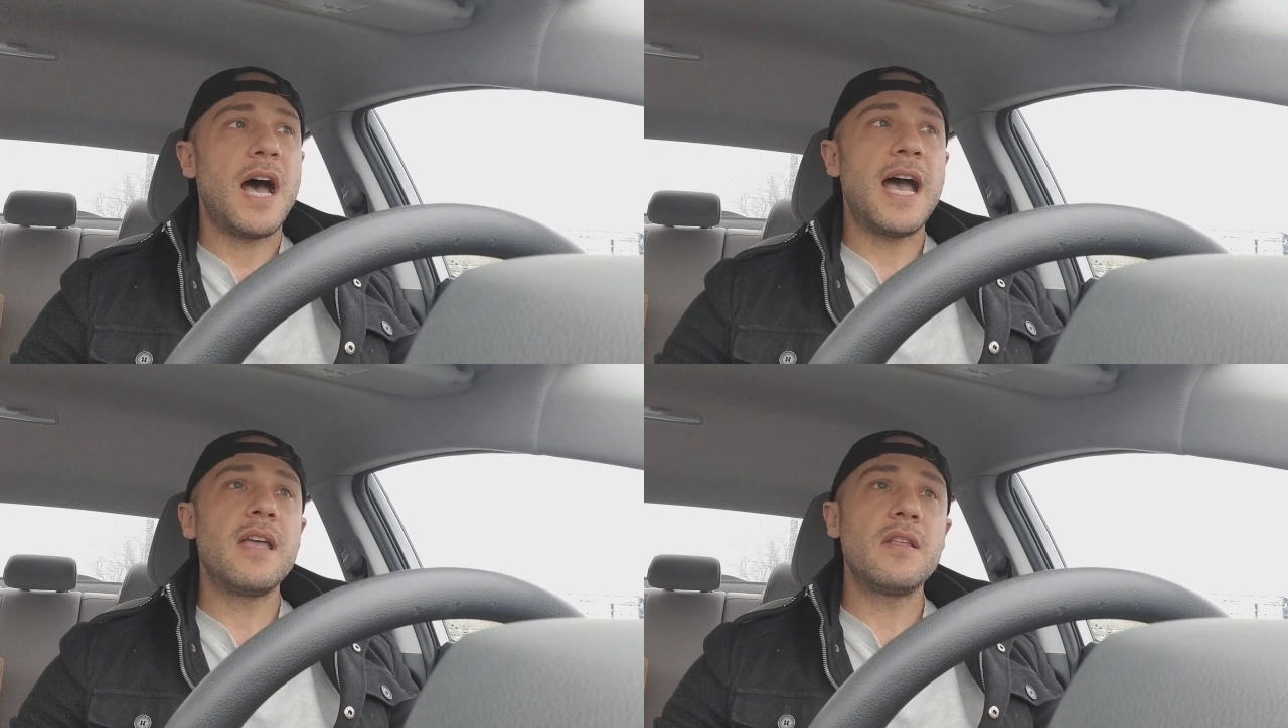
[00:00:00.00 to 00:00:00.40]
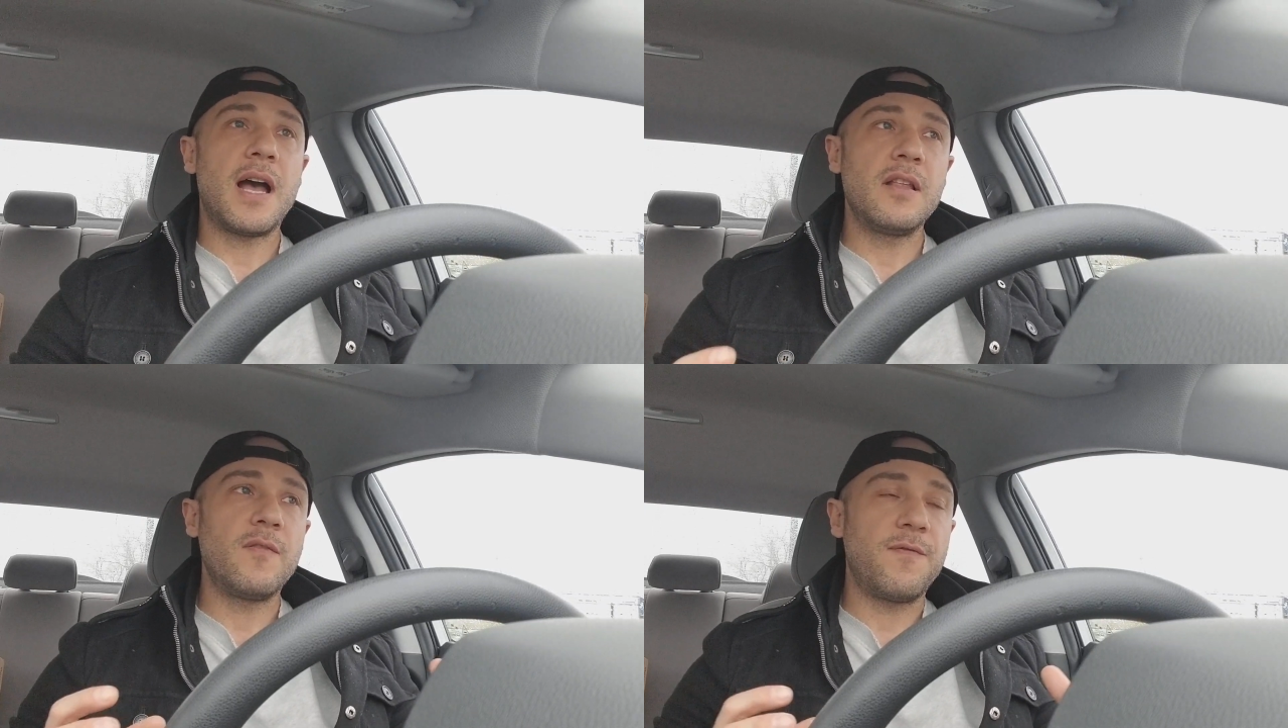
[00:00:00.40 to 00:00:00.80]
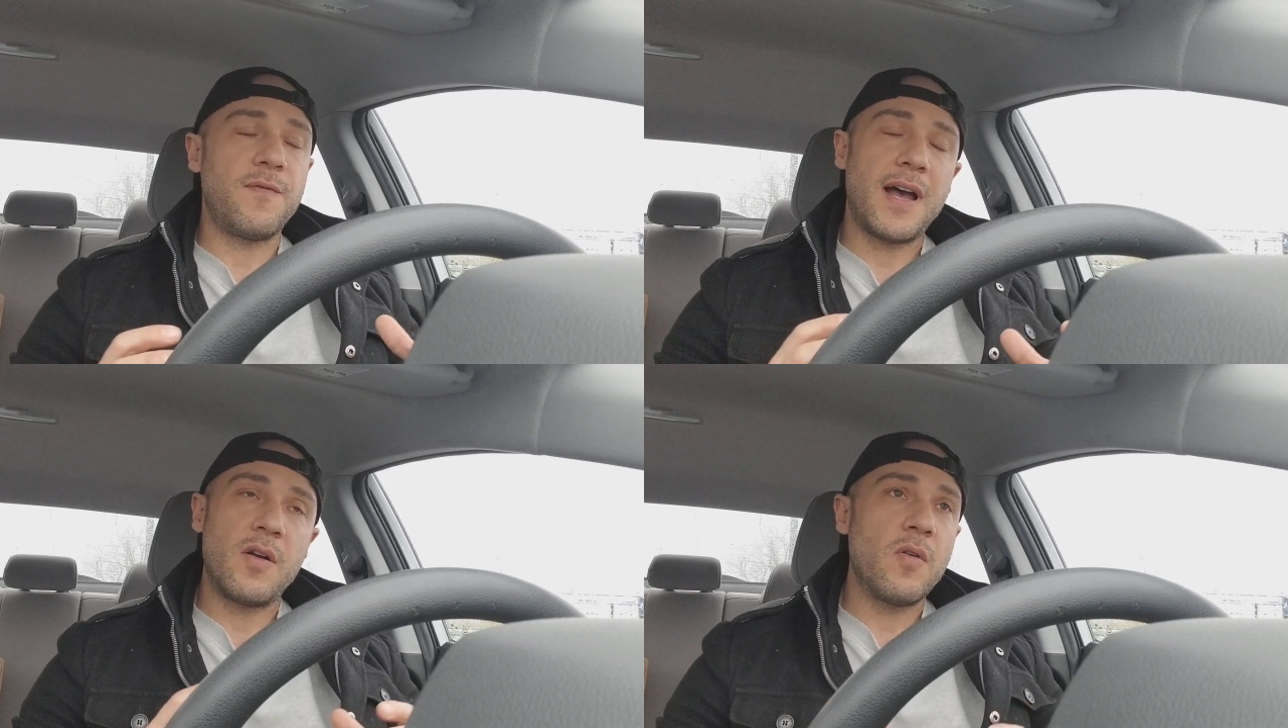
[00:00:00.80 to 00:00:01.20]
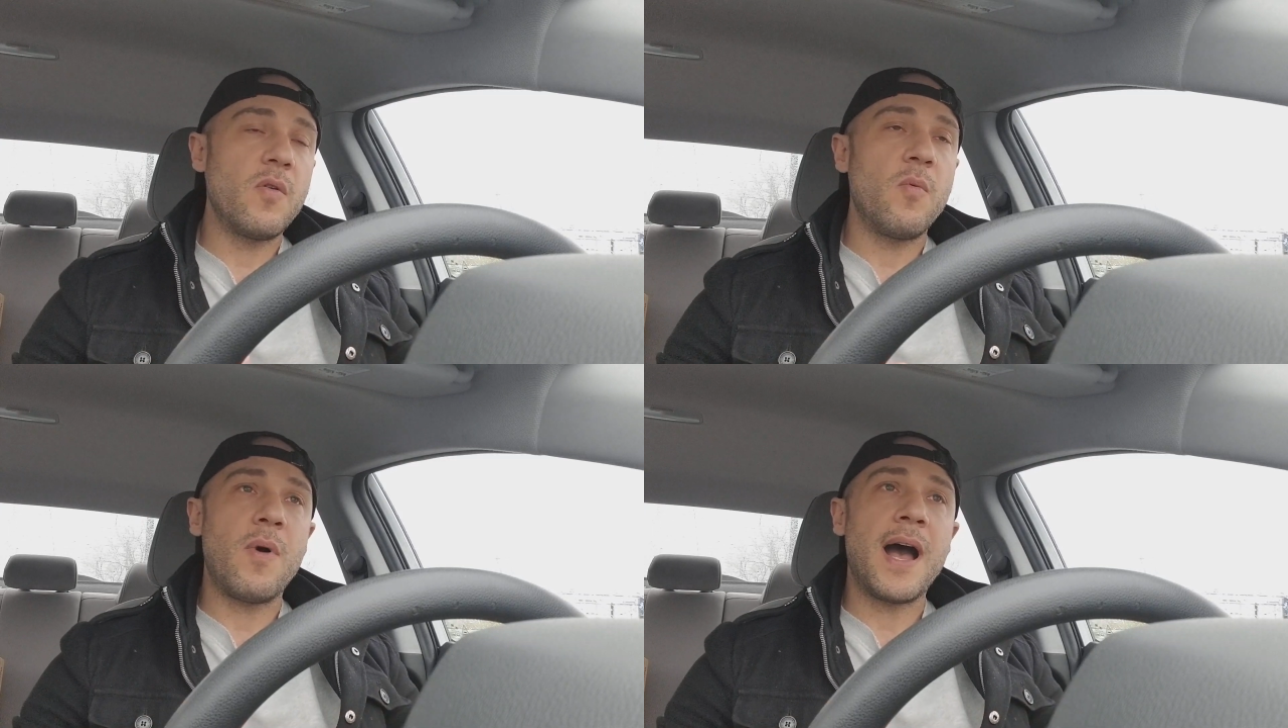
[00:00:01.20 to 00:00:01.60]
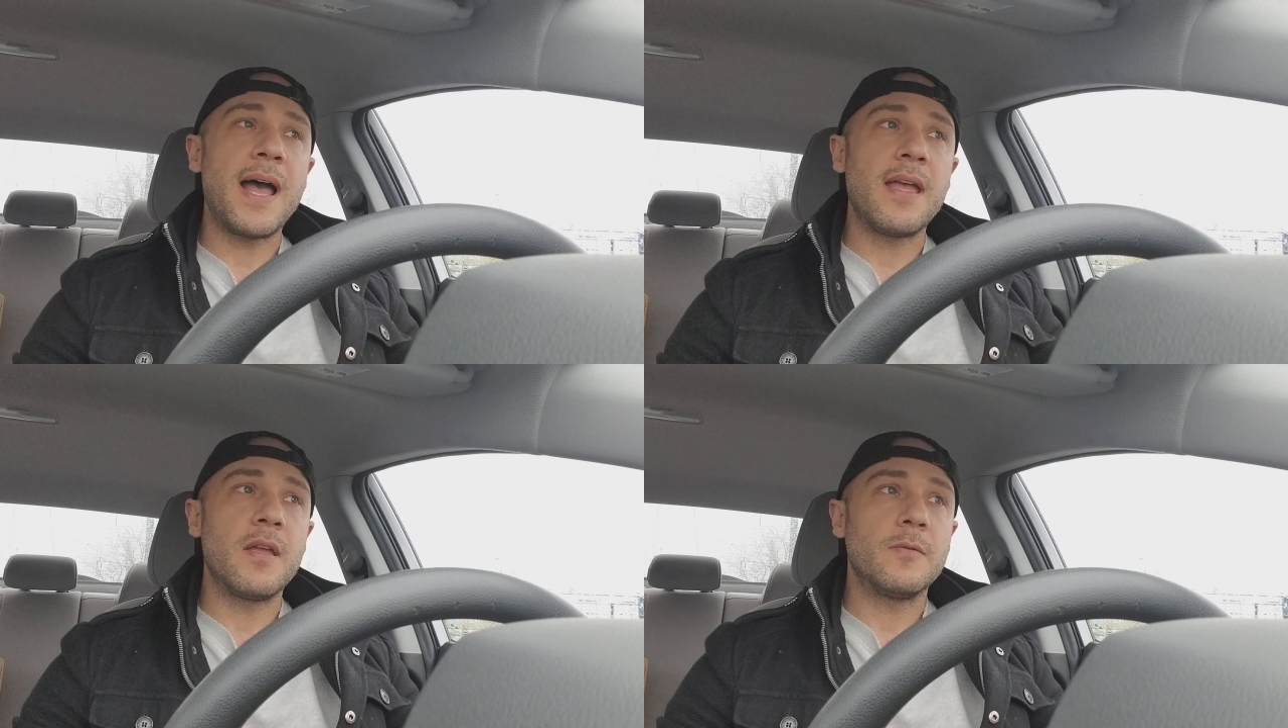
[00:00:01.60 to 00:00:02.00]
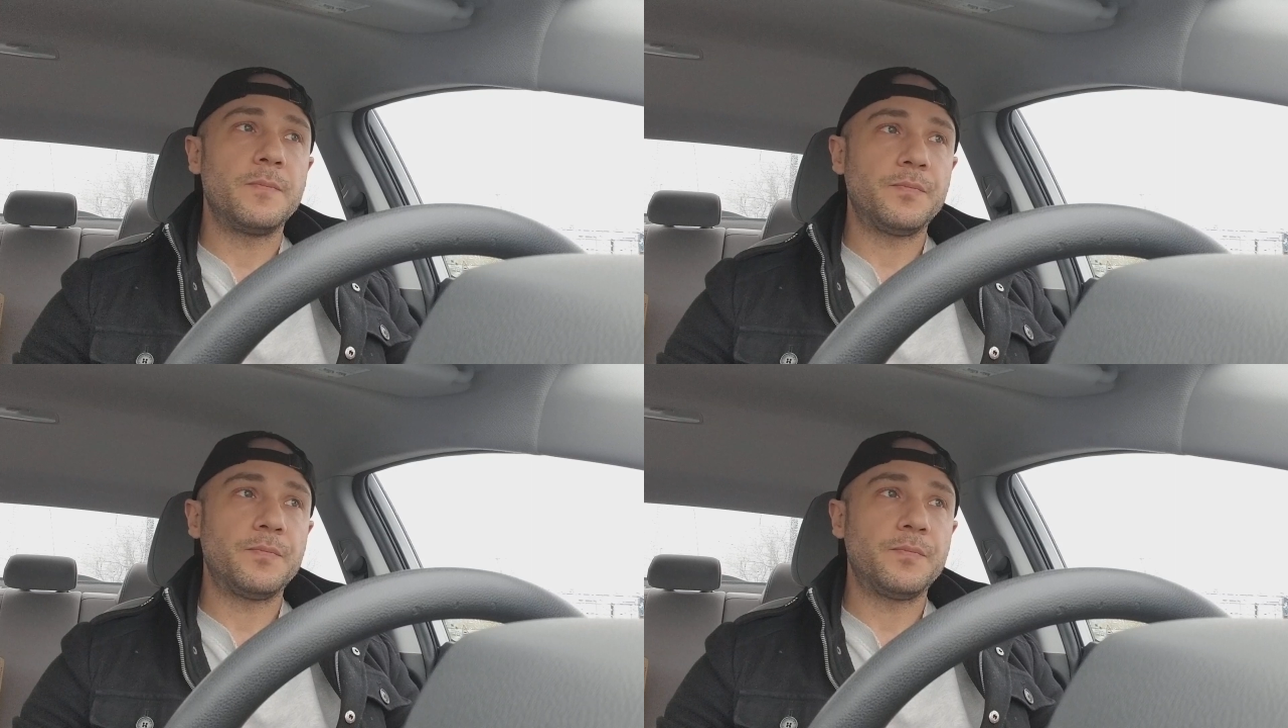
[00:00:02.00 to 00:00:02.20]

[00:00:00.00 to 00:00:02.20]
I don't know why